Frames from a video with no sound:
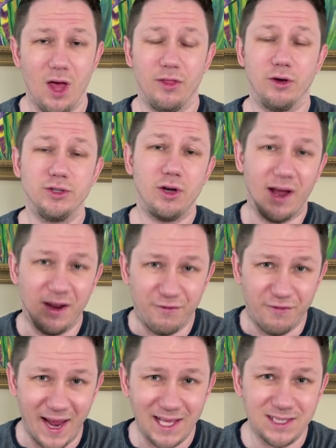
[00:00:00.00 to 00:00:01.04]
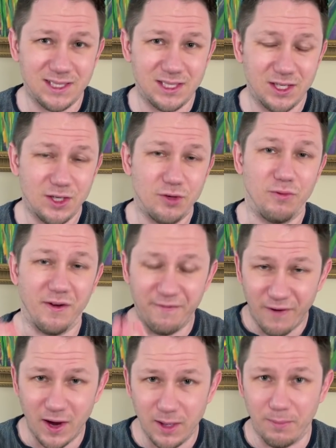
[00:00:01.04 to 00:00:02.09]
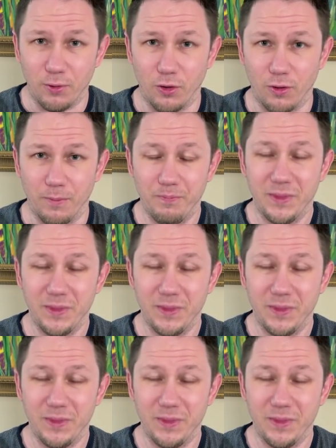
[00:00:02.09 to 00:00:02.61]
those are advanced refundable